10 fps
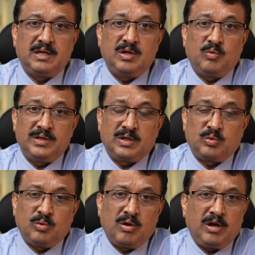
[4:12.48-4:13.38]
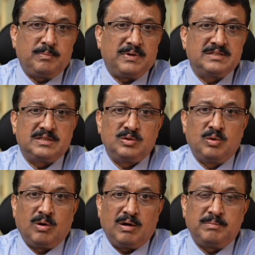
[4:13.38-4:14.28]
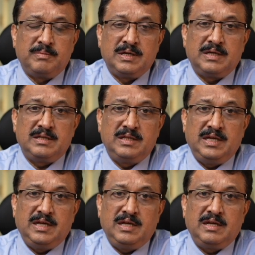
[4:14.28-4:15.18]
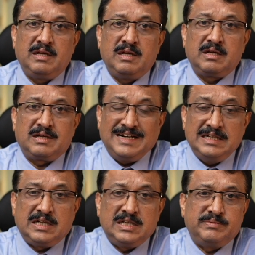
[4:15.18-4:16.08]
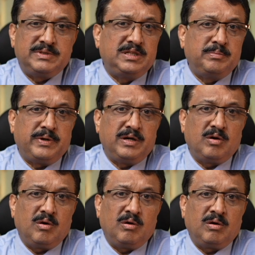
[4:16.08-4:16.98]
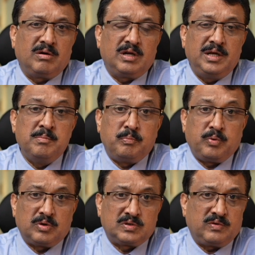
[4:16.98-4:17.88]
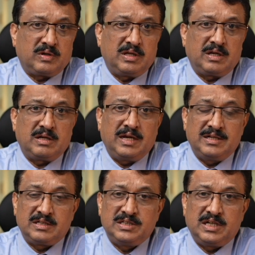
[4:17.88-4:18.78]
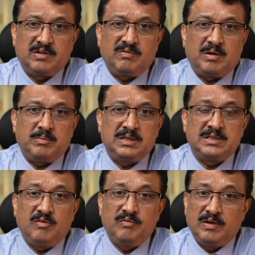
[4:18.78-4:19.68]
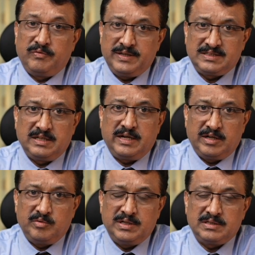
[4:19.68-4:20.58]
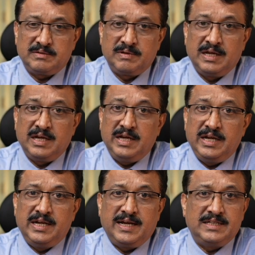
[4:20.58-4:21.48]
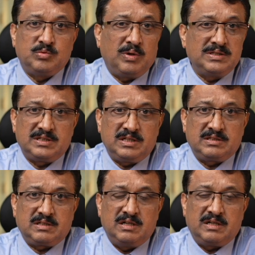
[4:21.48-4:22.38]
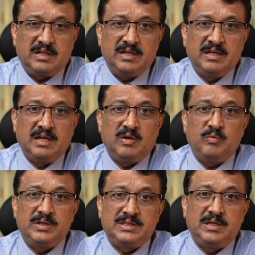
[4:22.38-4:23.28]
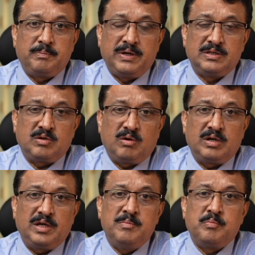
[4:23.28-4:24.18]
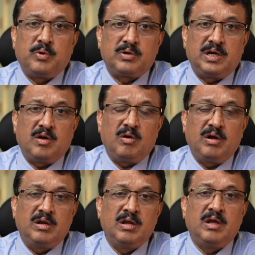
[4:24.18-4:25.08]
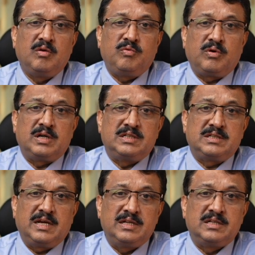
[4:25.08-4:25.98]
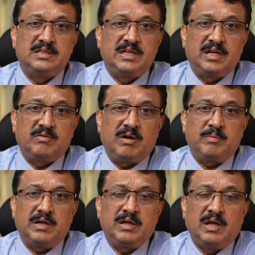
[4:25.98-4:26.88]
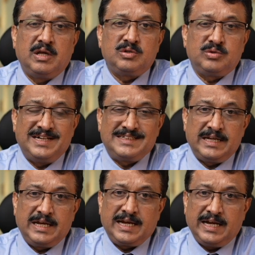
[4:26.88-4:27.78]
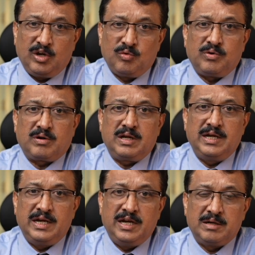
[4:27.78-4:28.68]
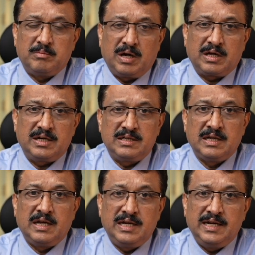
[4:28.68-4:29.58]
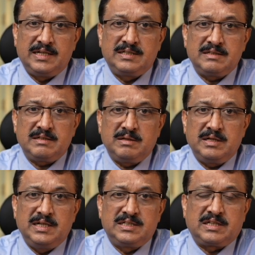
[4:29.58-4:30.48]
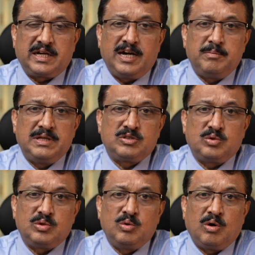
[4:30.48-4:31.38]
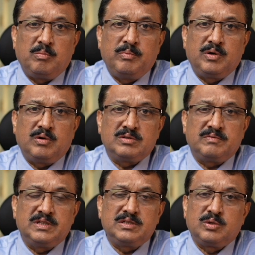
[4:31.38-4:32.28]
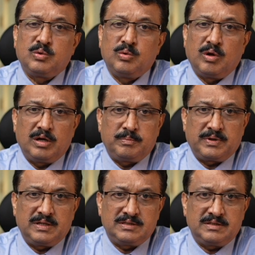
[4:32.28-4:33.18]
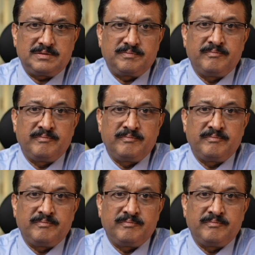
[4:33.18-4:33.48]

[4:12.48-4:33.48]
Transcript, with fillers: Now, when the crude oil prices go up, the countries which depend on imports for their energy requirements will face the headwinds. India is one such country which depends on imported oil for its energy requirement. So it's a negative for Indian markets. It's its trade bills could go up because of this crude oil prices.